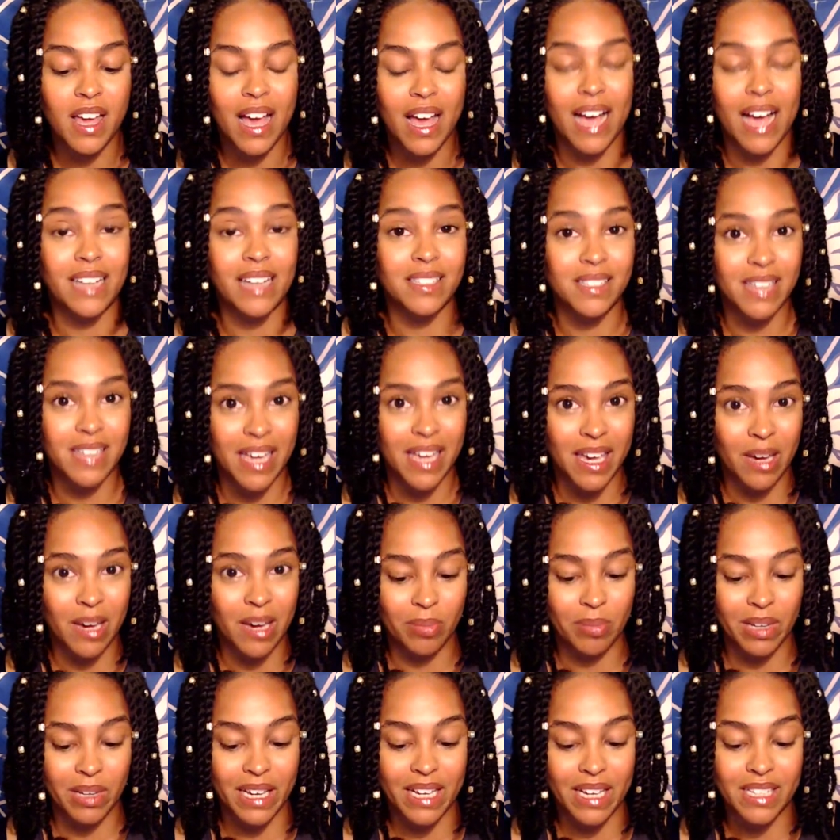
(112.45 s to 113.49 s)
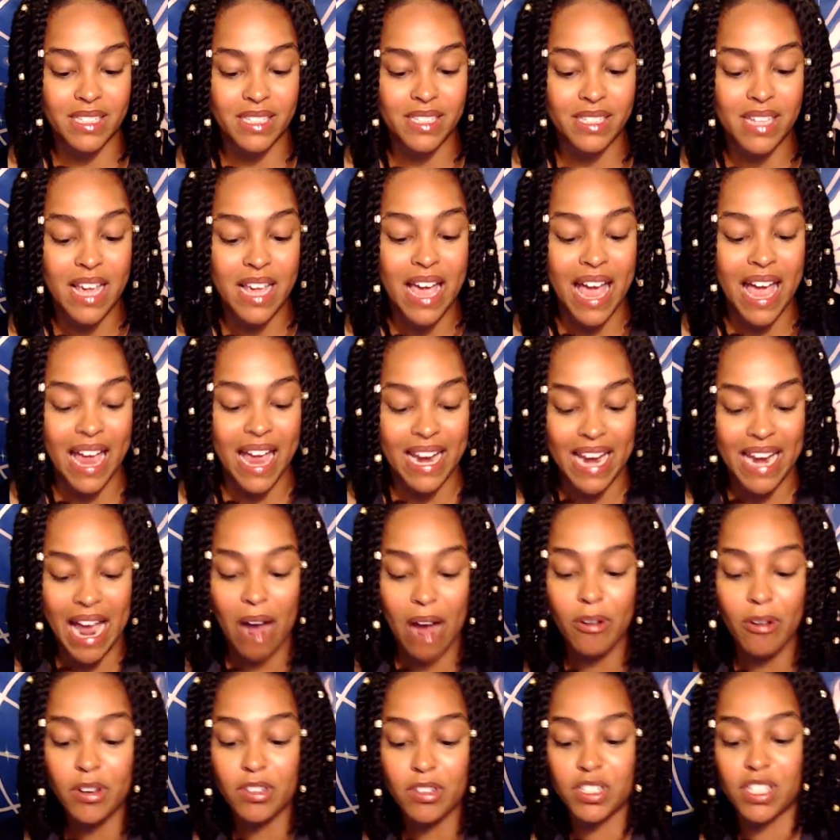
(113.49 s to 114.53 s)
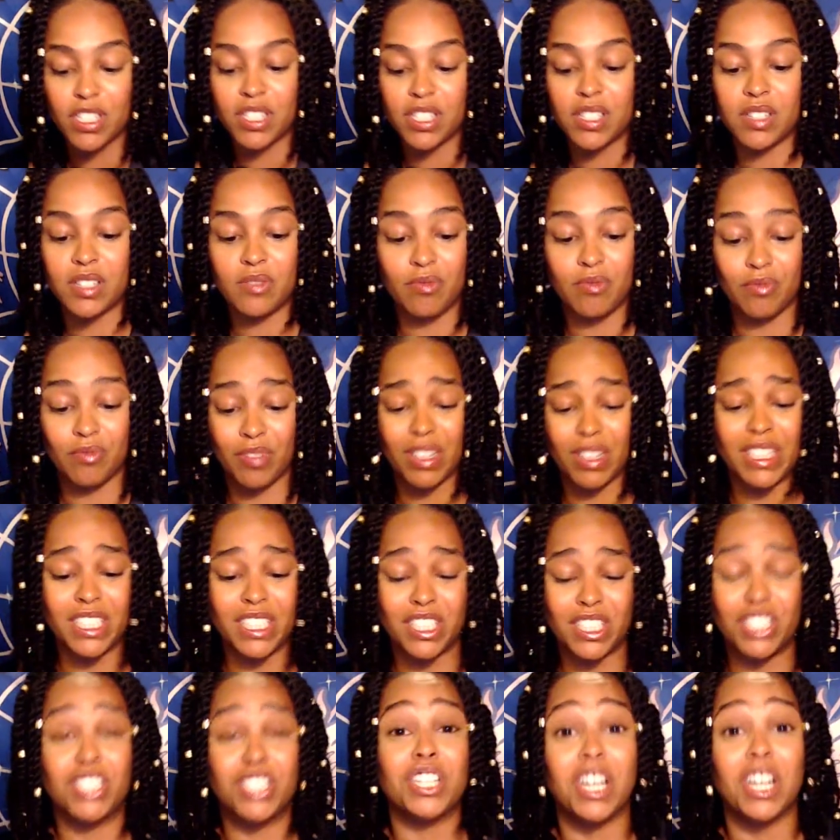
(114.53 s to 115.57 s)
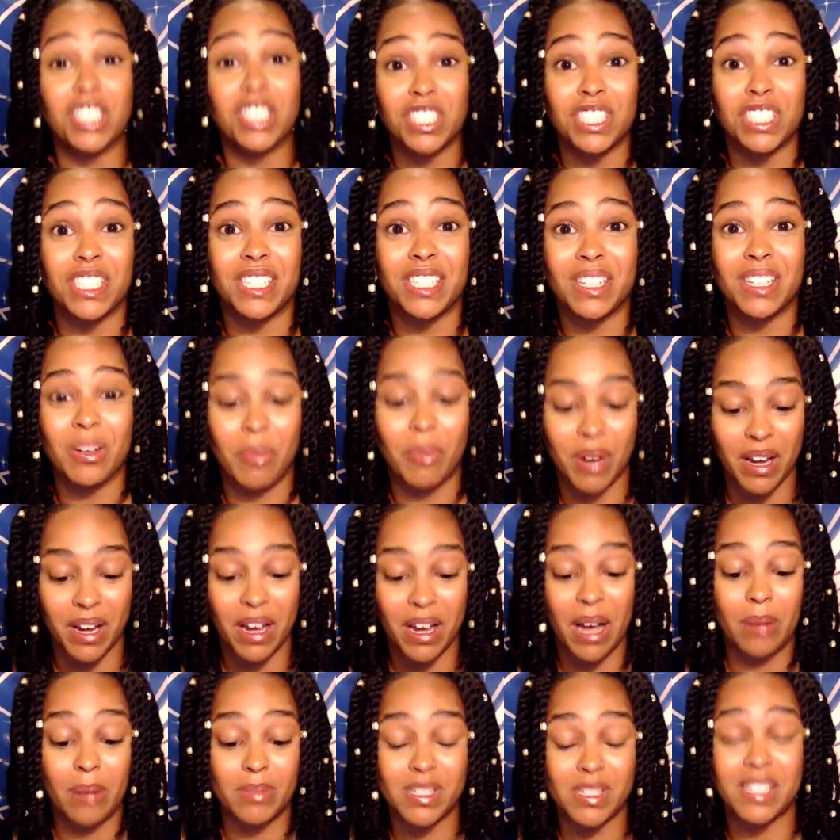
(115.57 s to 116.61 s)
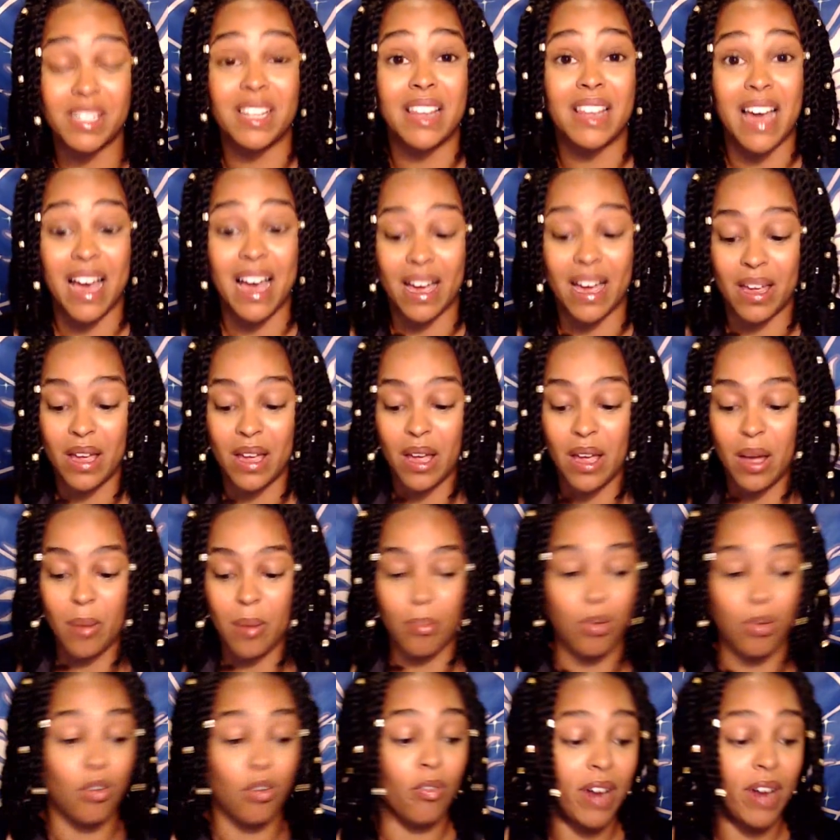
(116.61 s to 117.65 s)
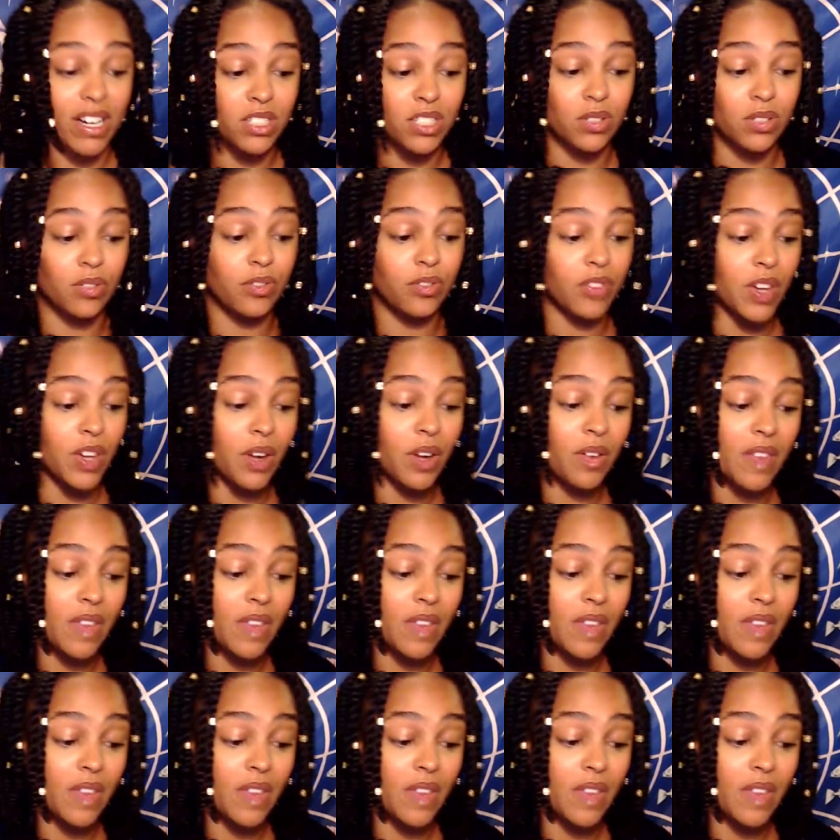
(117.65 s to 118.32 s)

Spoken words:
has taken place, and now you're just really judgy when it comes to that parental figure,